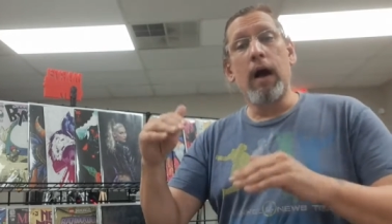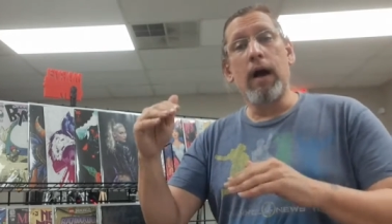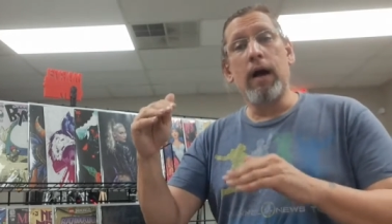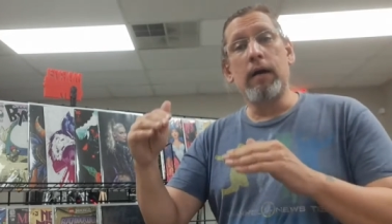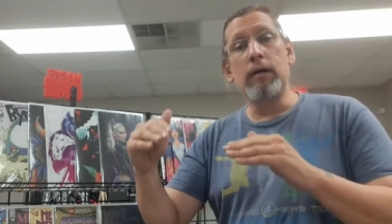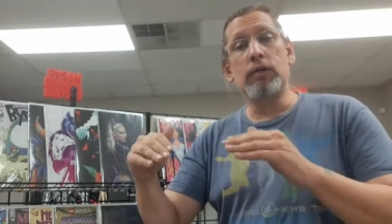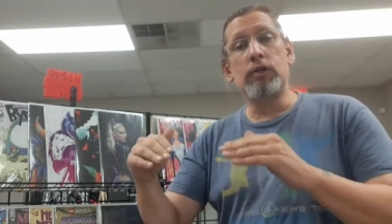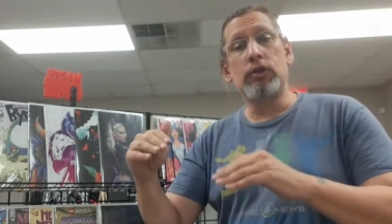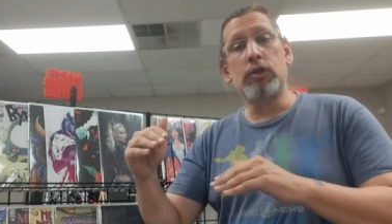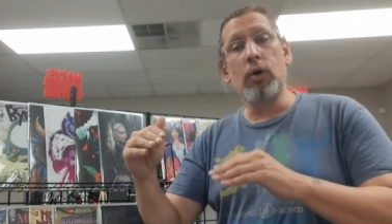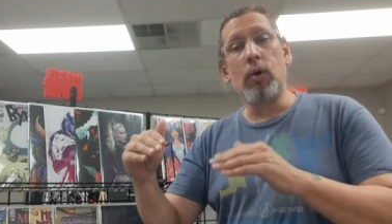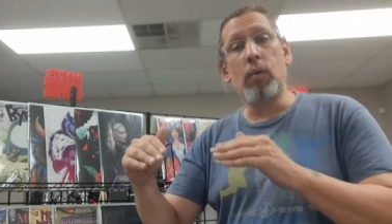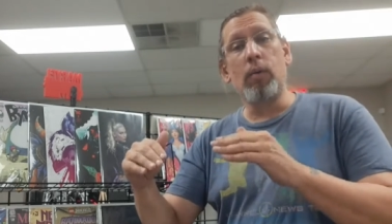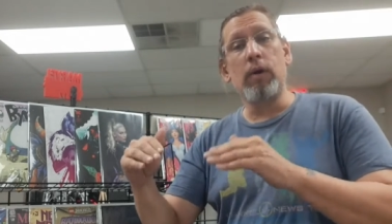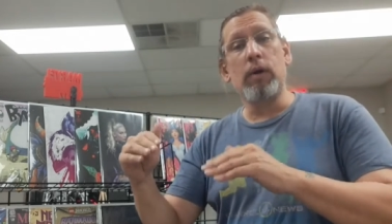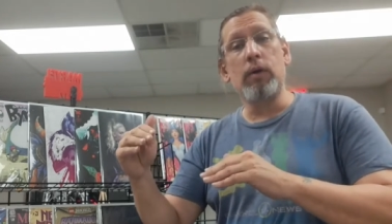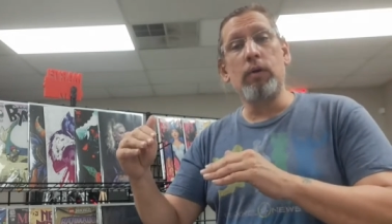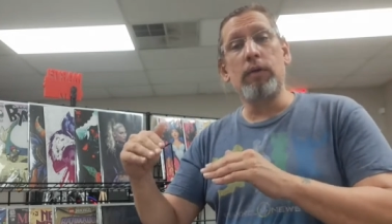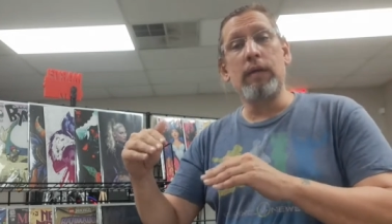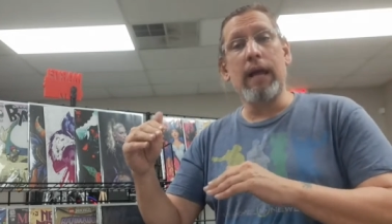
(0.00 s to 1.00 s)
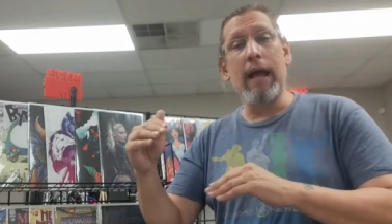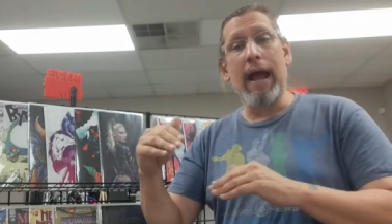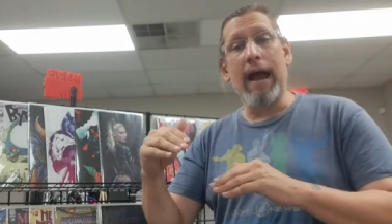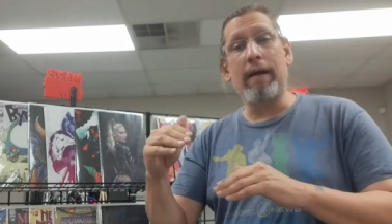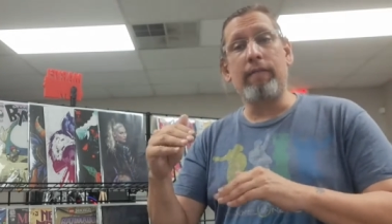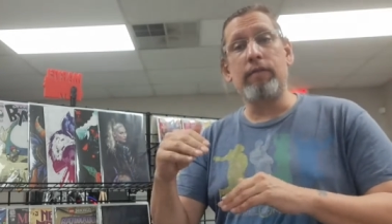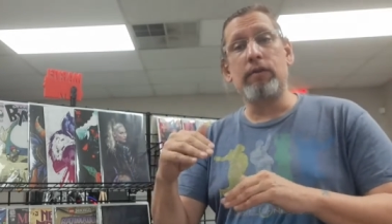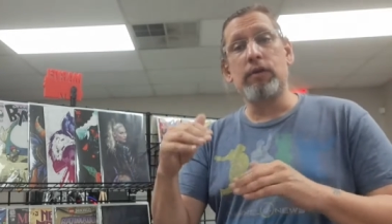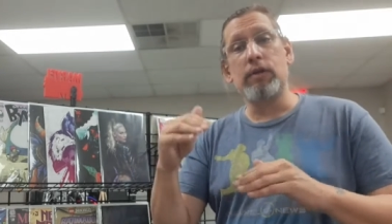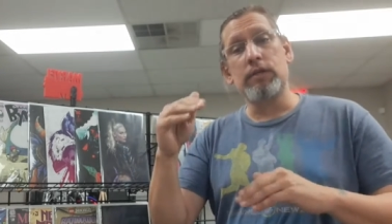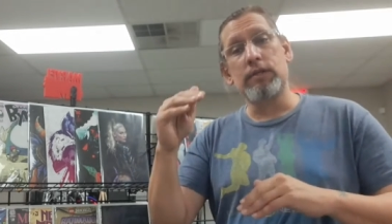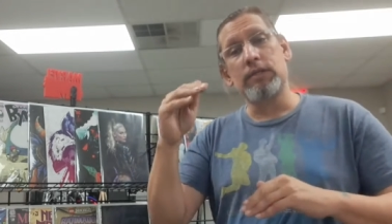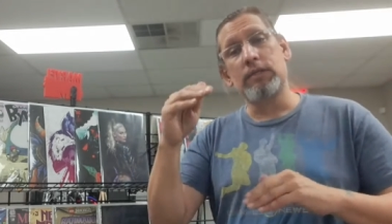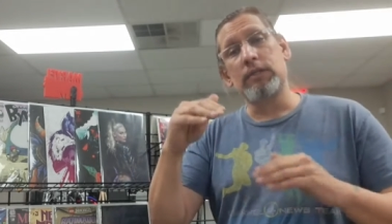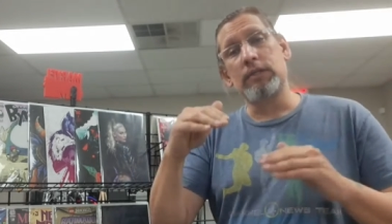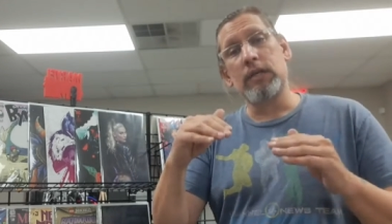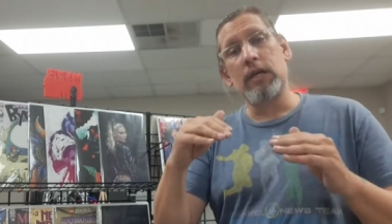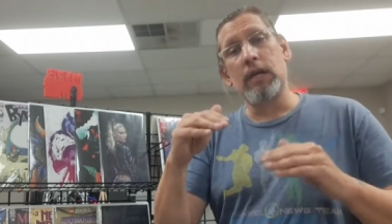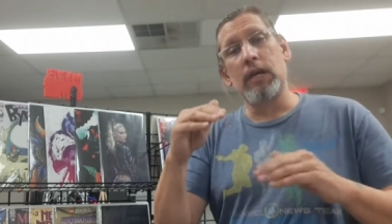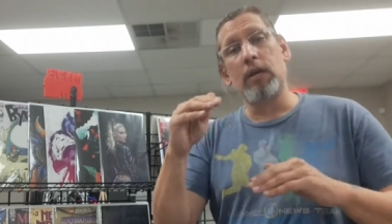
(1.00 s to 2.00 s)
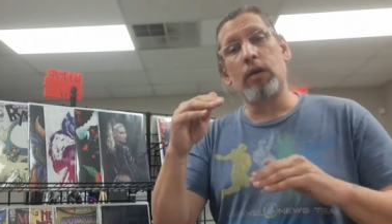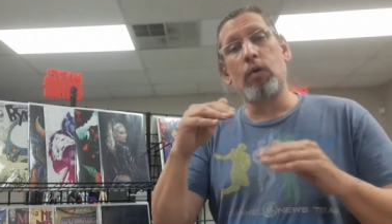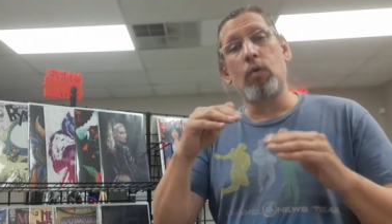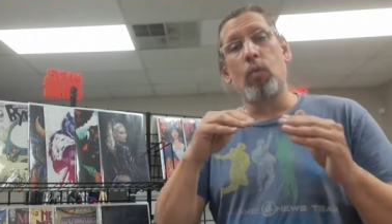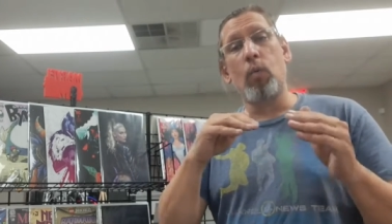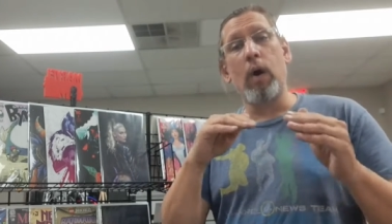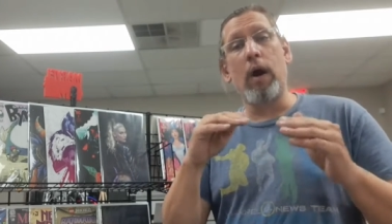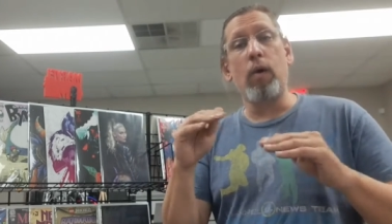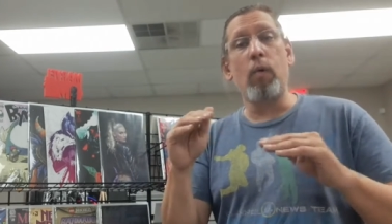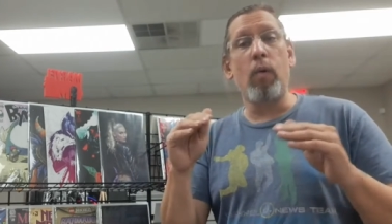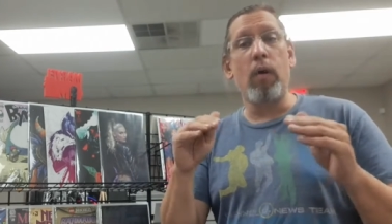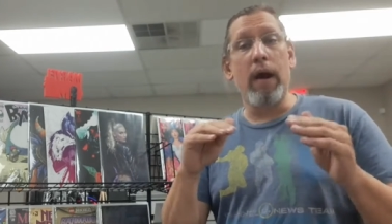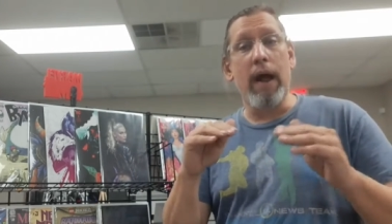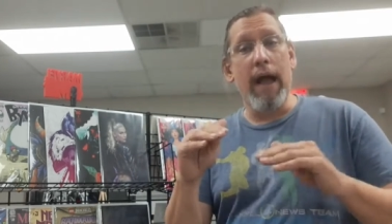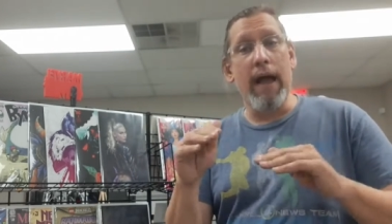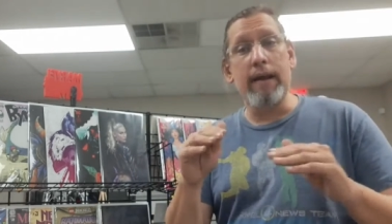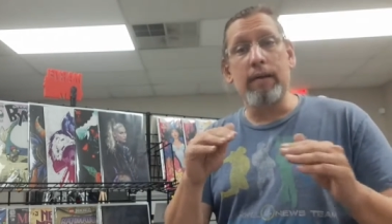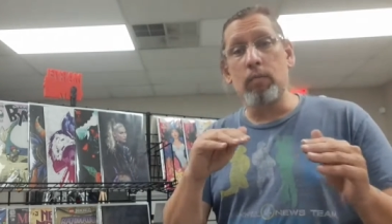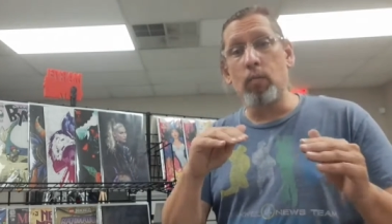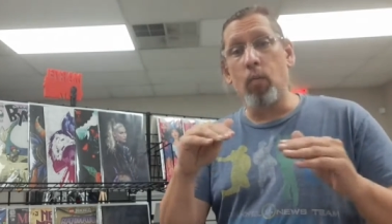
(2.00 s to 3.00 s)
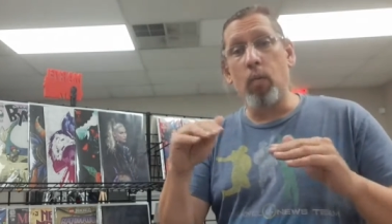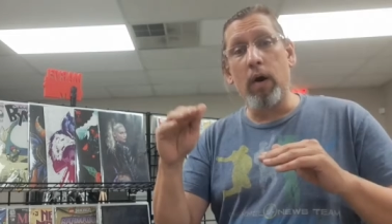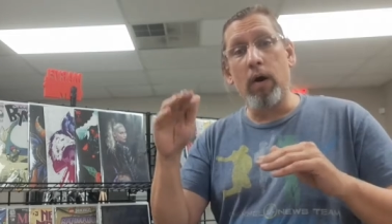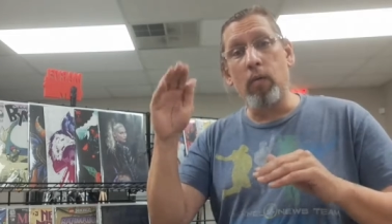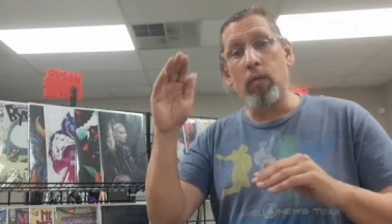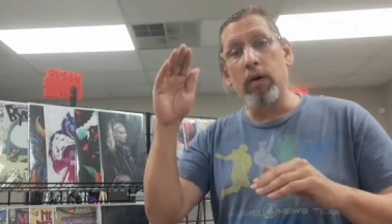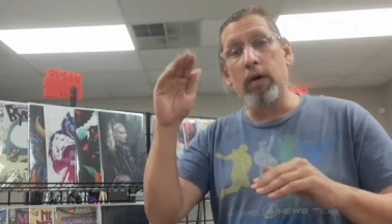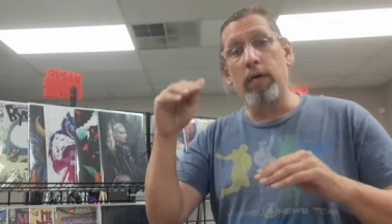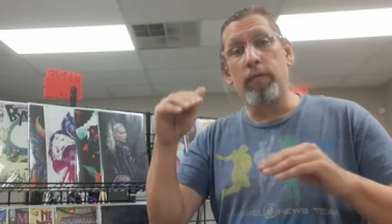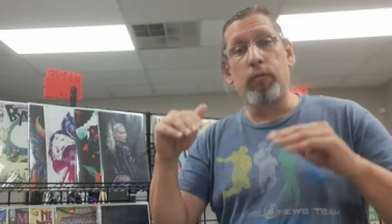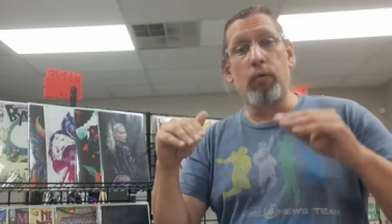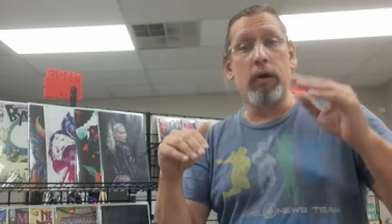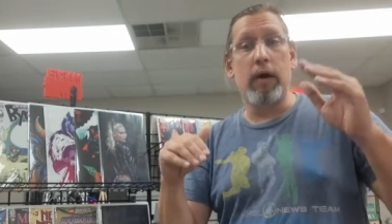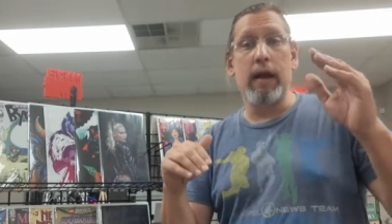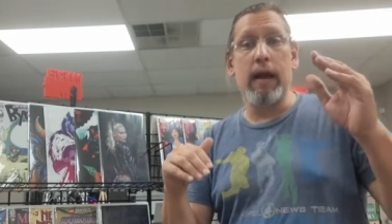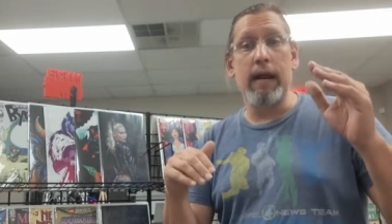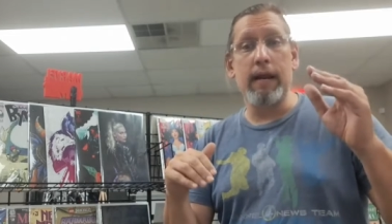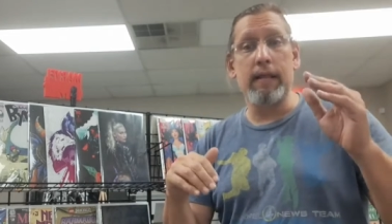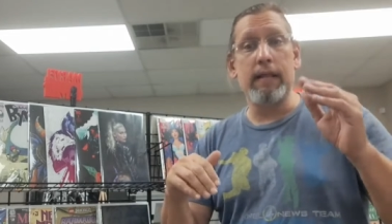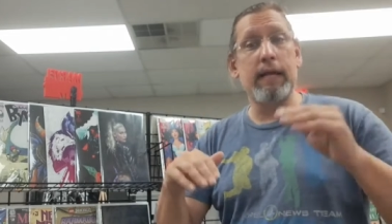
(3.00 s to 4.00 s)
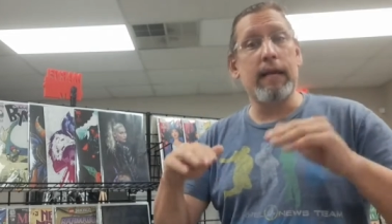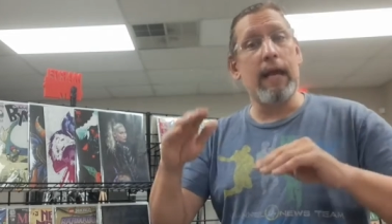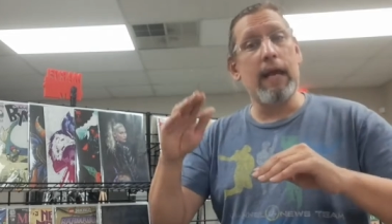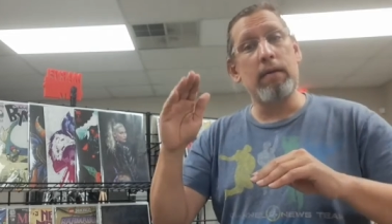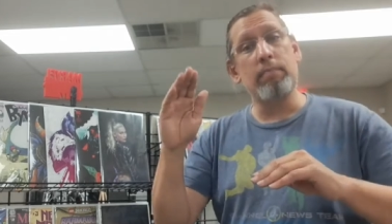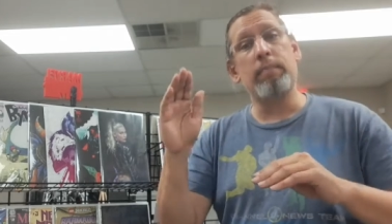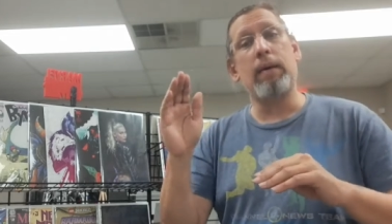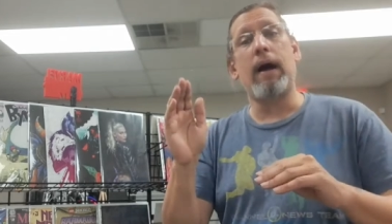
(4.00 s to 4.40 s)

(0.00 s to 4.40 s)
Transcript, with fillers: uh, showing you the averages and seeing you where we're at and where we if we're ahead of the game,